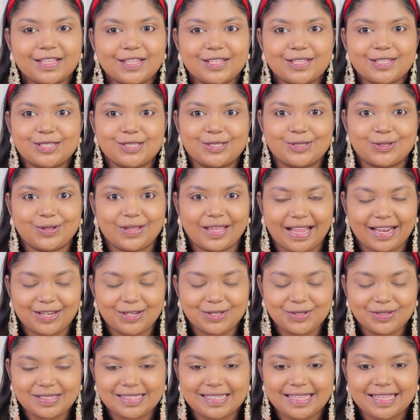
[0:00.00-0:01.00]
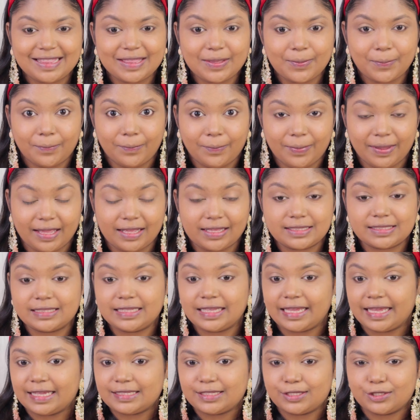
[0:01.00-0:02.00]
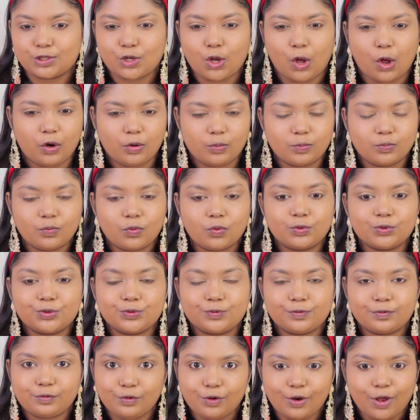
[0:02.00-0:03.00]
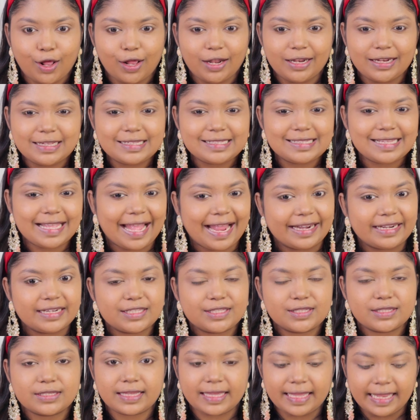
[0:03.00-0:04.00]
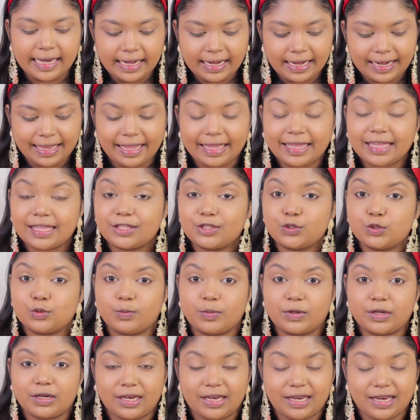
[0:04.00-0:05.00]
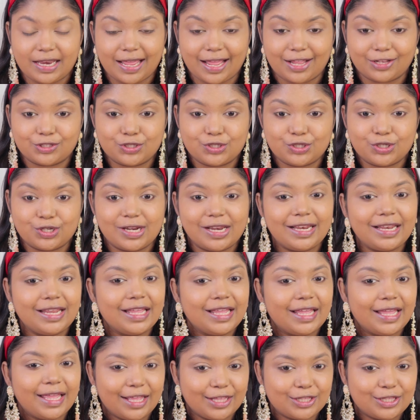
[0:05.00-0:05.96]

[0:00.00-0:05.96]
So can you see the base, guys? It's almost flawless and it's skin like it's super natural.